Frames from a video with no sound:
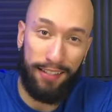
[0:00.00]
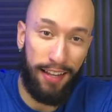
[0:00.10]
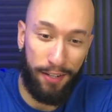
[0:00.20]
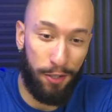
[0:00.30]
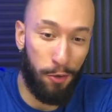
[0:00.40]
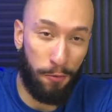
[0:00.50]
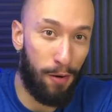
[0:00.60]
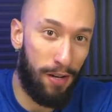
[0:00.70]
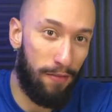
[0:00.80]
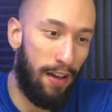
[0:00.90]
I like to do with
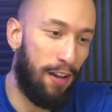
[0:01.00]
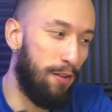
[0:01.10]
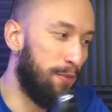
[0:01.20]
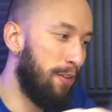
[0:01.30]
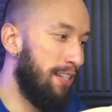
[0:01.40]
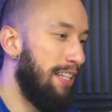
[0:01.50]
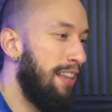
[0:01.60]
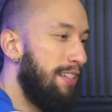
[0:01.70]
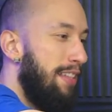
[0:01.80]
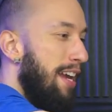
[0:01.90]
robot vacuums. We're gonna set
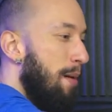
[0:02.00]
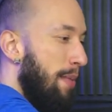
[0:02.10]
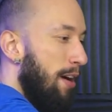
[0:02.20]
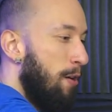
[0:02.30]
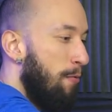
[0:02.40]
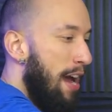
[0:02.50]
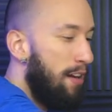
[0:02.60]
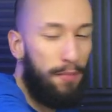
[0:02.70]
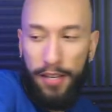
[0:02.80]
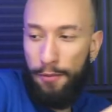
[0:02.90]
this thing up here
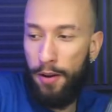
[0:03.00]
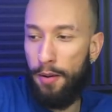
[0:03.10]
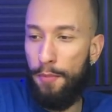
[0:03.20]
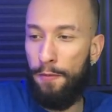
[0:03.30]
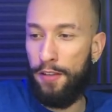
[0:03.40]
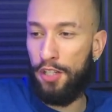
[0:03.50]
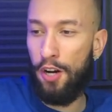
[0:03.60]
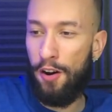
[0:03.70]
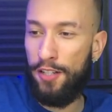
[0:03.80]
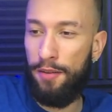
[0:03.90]
randomly. We're gonna move the
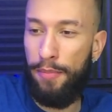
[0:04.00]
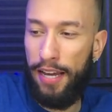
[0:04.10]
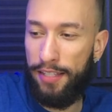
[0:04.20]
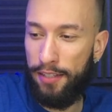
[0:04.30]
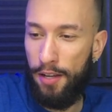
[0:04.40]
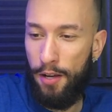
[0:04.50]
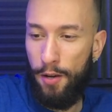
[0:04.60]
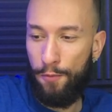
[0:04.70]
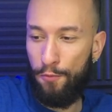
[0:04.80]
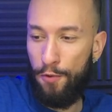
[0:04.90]
charging base
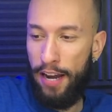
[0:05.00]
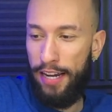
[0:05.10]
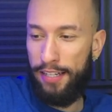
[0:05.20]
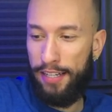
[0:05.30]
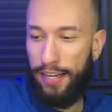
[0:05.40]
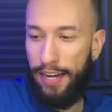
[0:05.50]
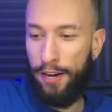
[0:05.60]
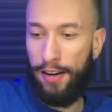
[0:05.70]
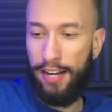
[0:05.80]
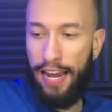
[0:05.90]
right
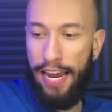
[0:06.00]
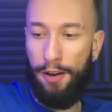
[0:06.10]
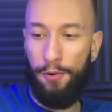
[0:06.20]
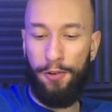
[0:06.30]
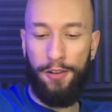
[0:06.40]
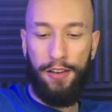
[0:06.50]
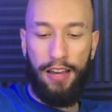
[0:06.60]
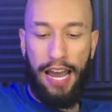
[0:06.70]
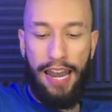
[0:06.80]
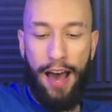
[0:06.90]
here at an angle.
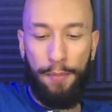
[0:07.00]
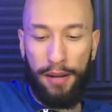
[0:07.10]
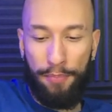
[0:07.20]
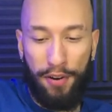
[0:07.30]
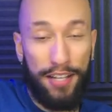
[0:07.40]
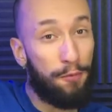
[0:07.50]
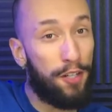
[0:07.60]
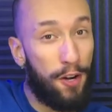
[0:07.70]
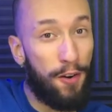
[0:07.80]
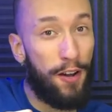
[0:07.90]
And now I'm gonna press
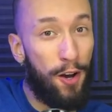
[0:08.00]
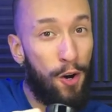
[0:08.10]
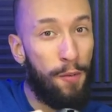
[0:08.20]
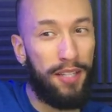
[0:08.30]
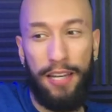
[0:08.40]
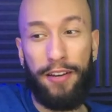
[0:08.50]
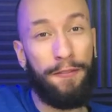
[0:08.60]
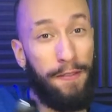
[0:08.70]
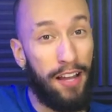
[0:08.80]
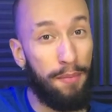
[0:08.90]
return to home and see if it can find the